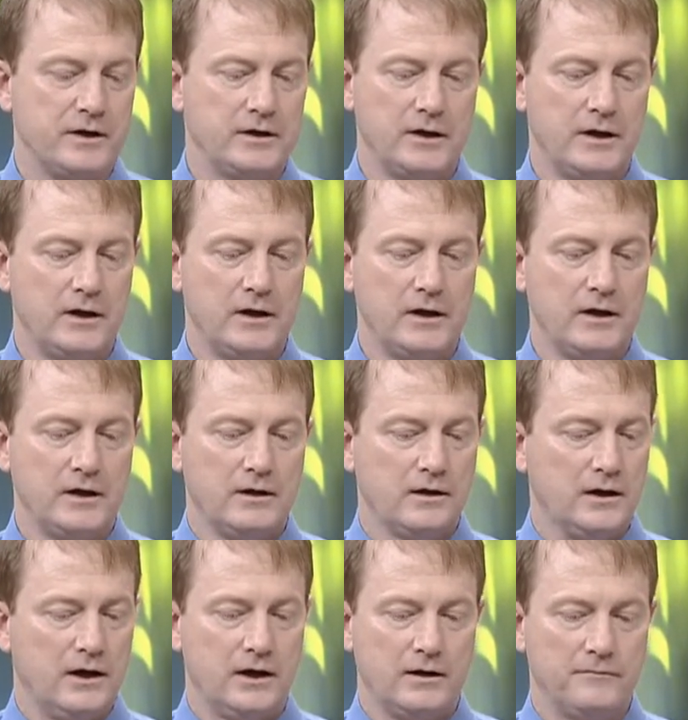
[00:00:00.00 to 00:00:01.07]
But
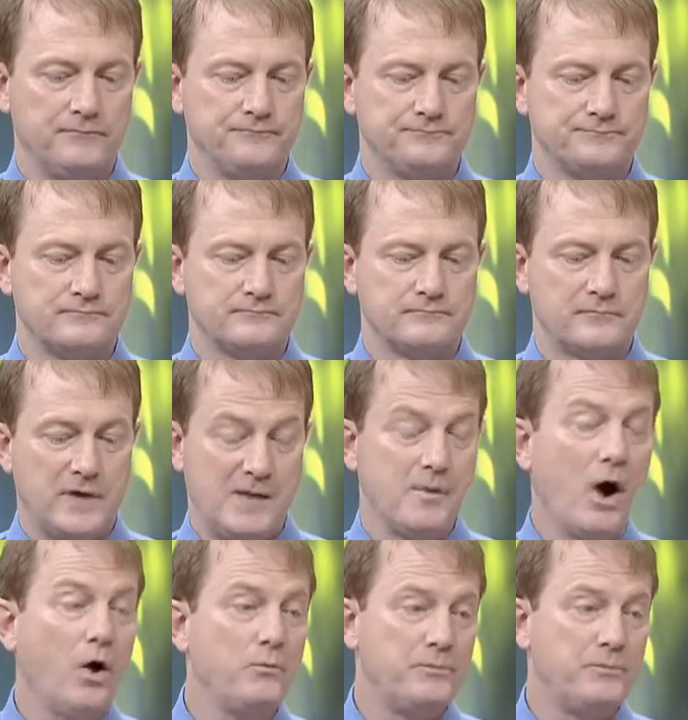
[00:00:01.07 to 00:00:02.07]
um, I'm